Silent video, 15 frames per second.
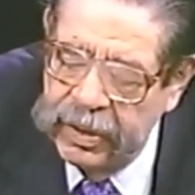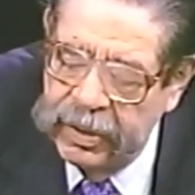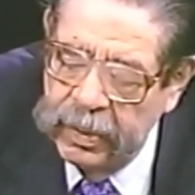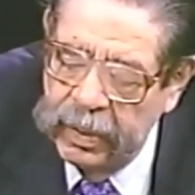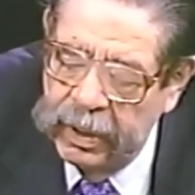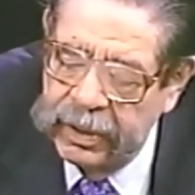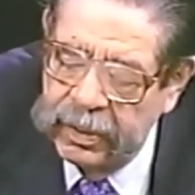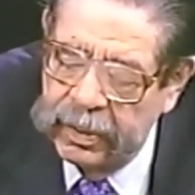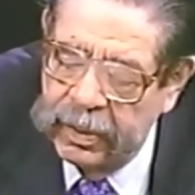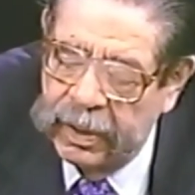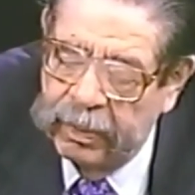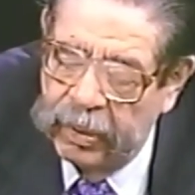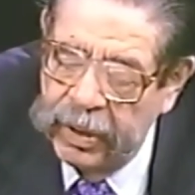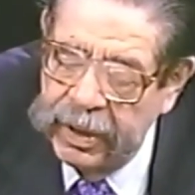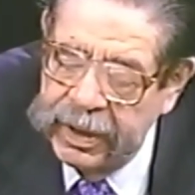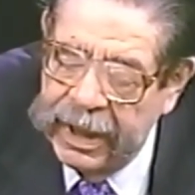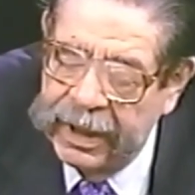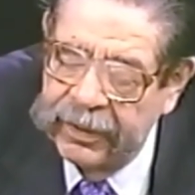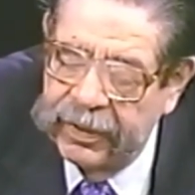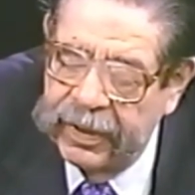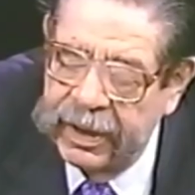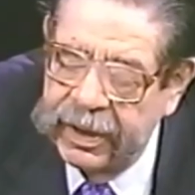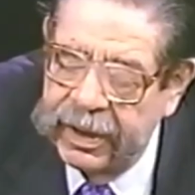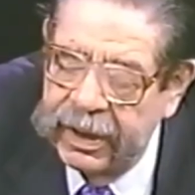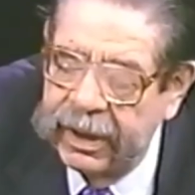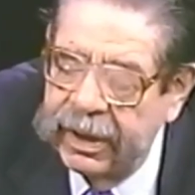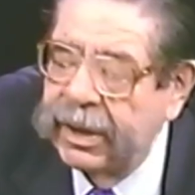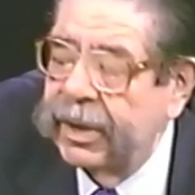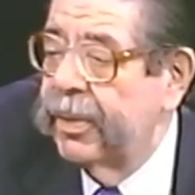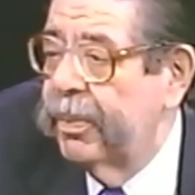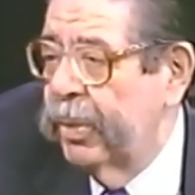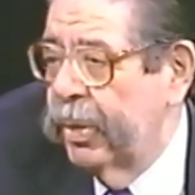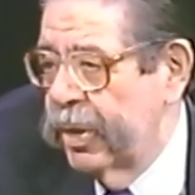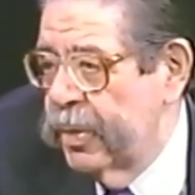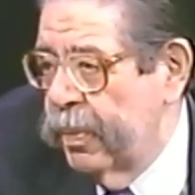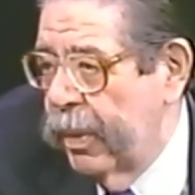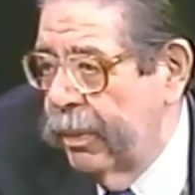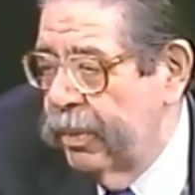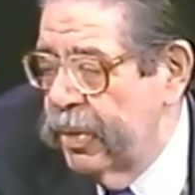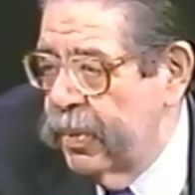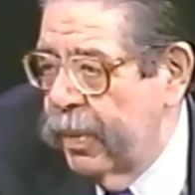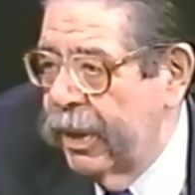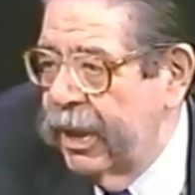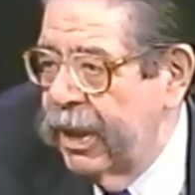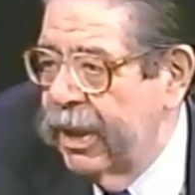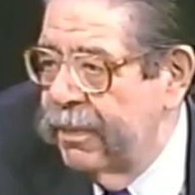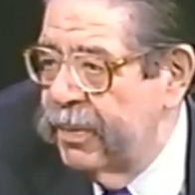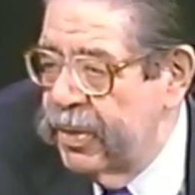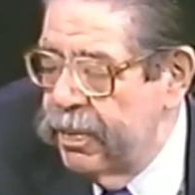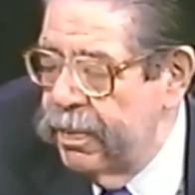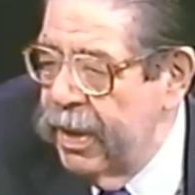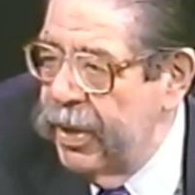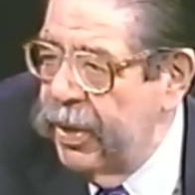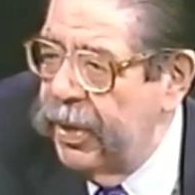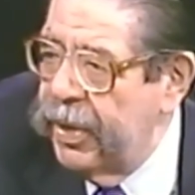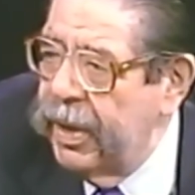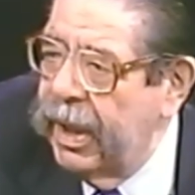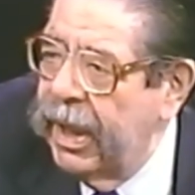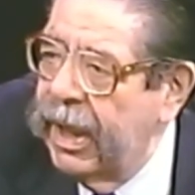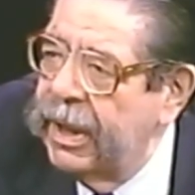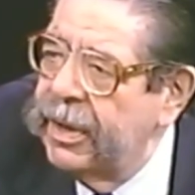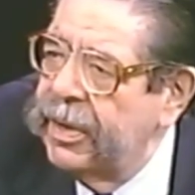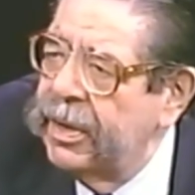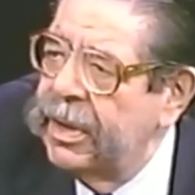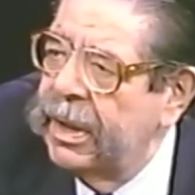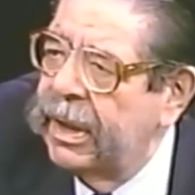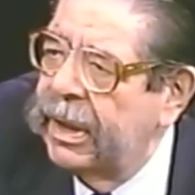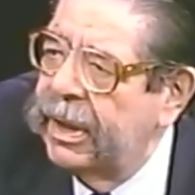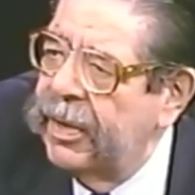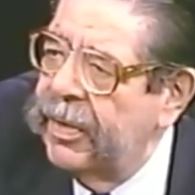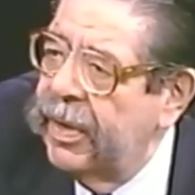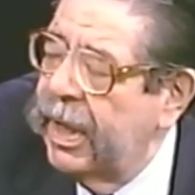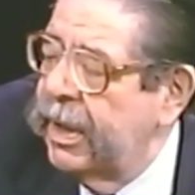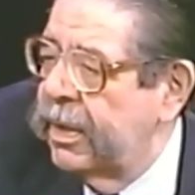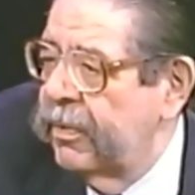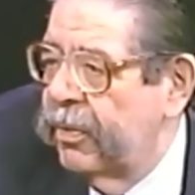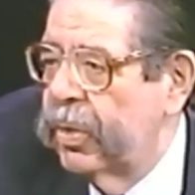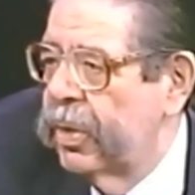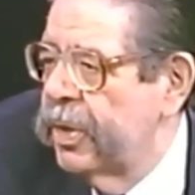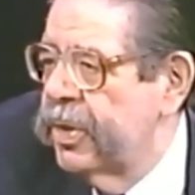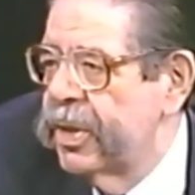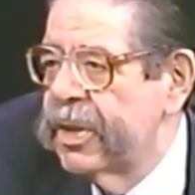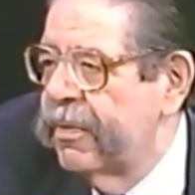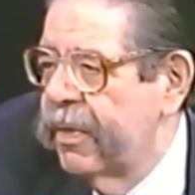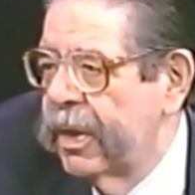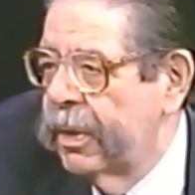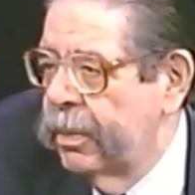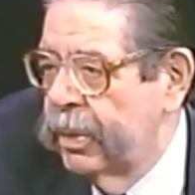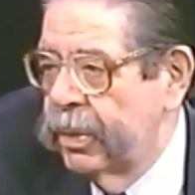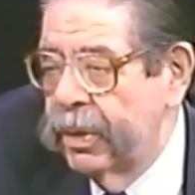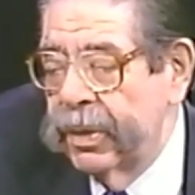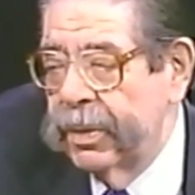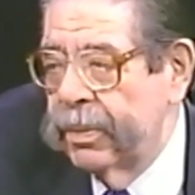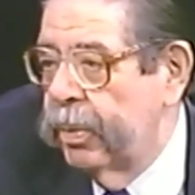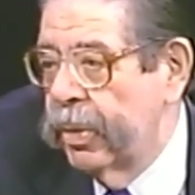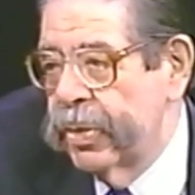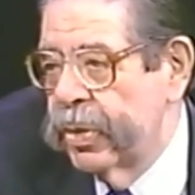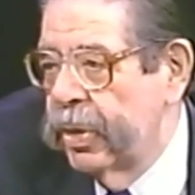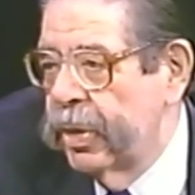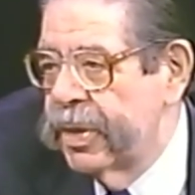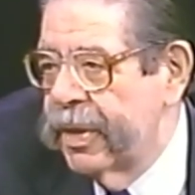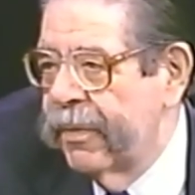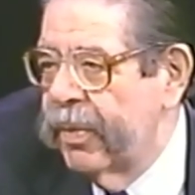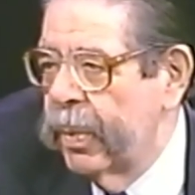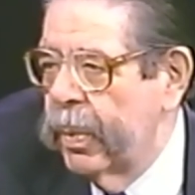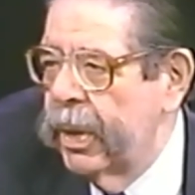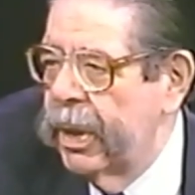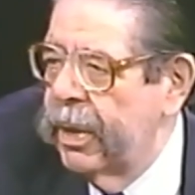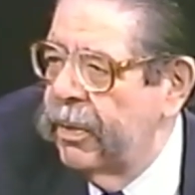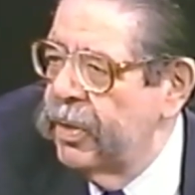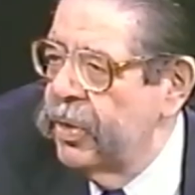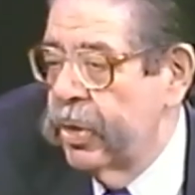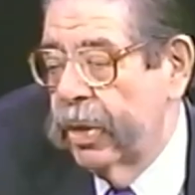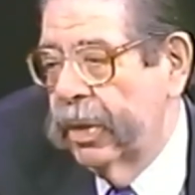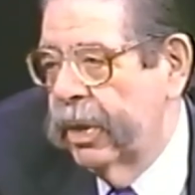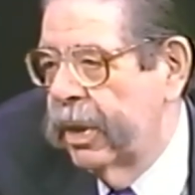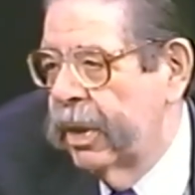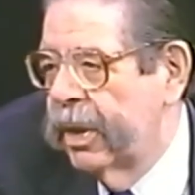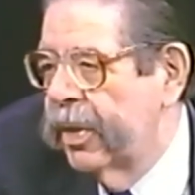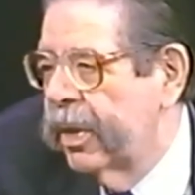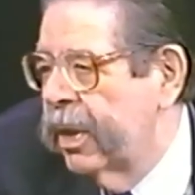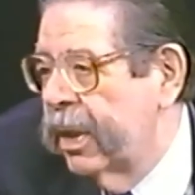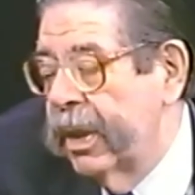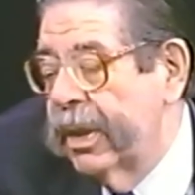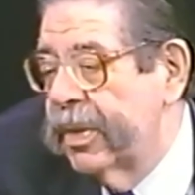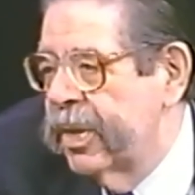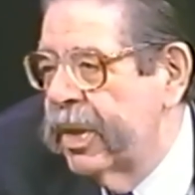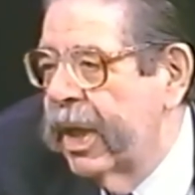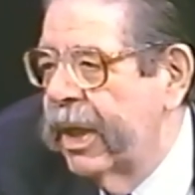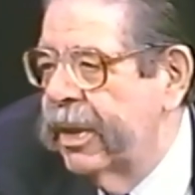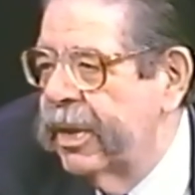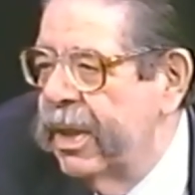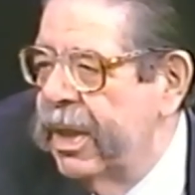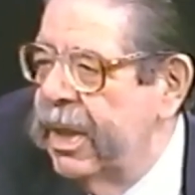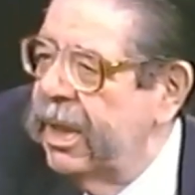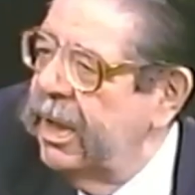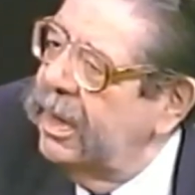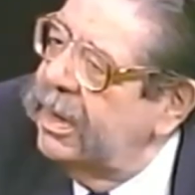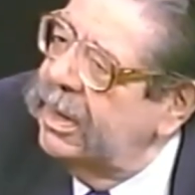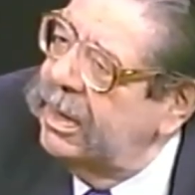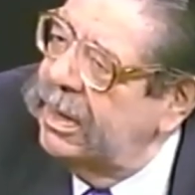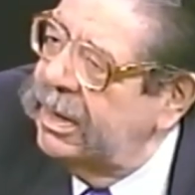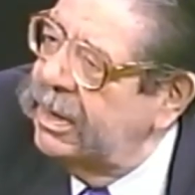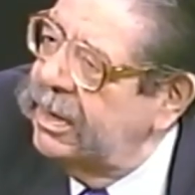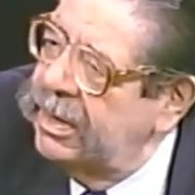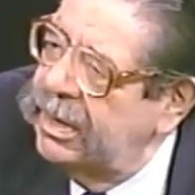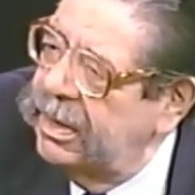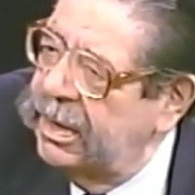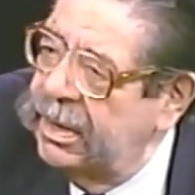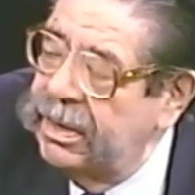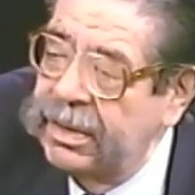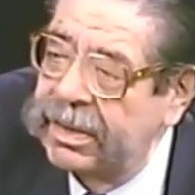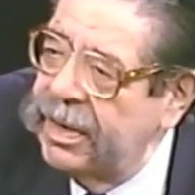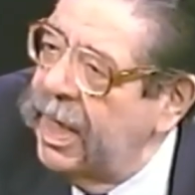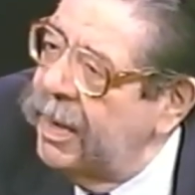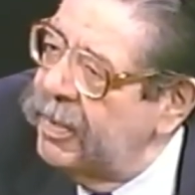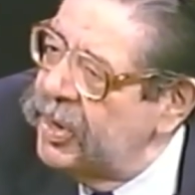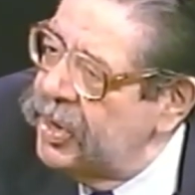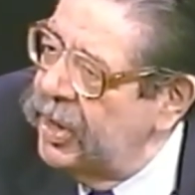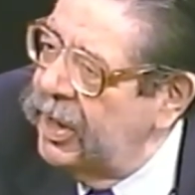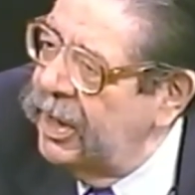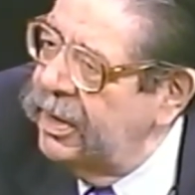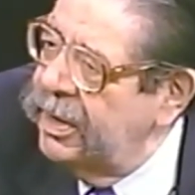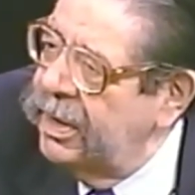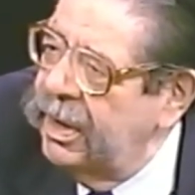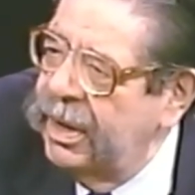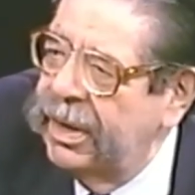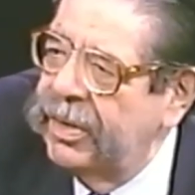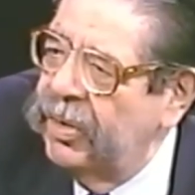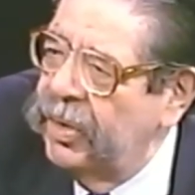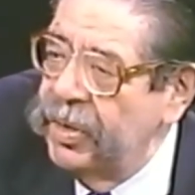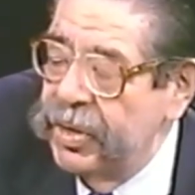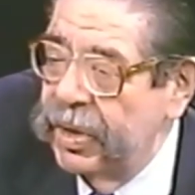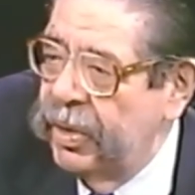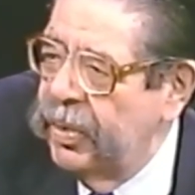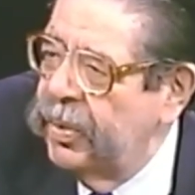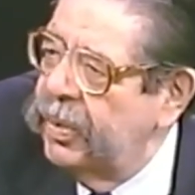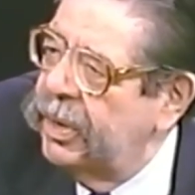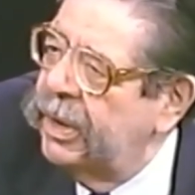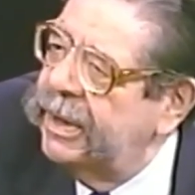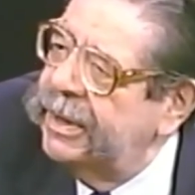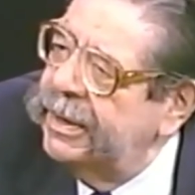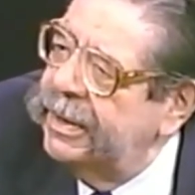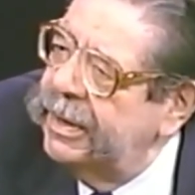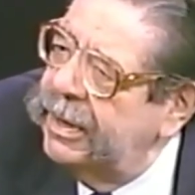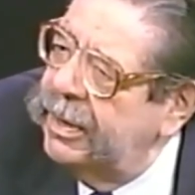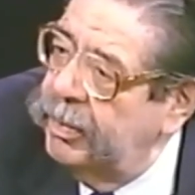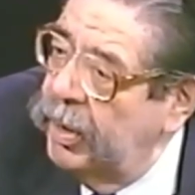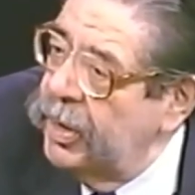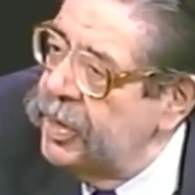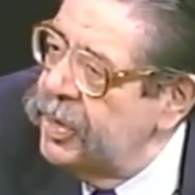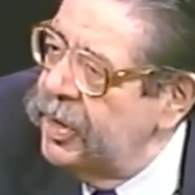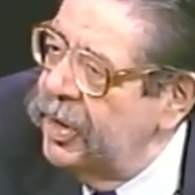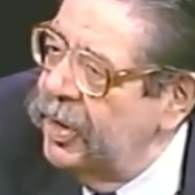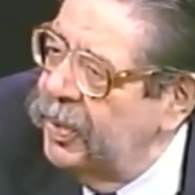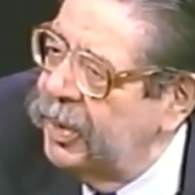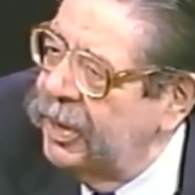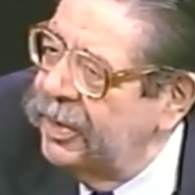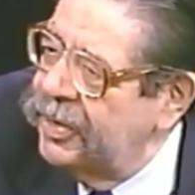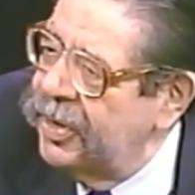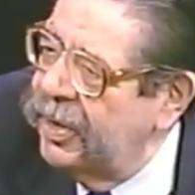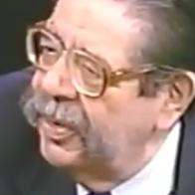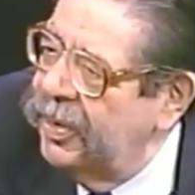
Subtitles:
We do want to point out that the book is published by Gibbs Smith, and that, of course, it's available in bookstores everywhere, and certainly on the internet, on Amazon, and also Barnes & Noble. So,